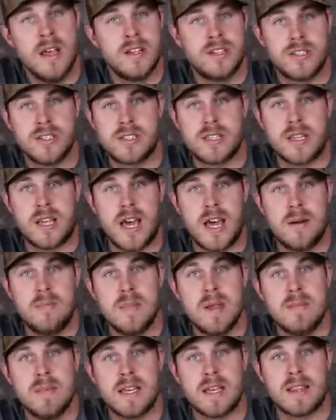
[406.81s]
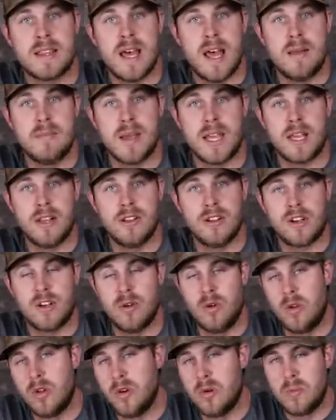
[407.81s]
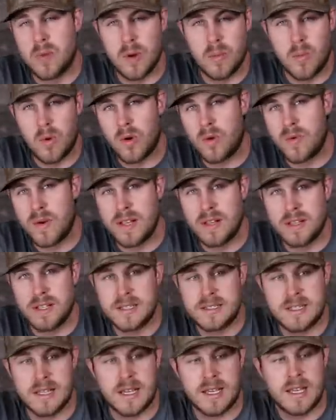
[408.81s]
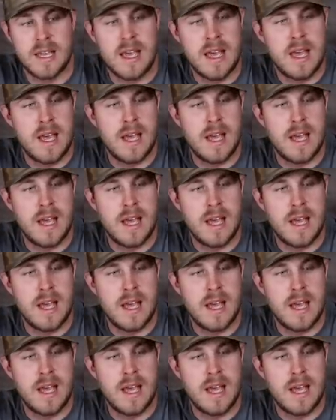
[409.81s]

just to kind of mimic that and make it look a little bit more realistic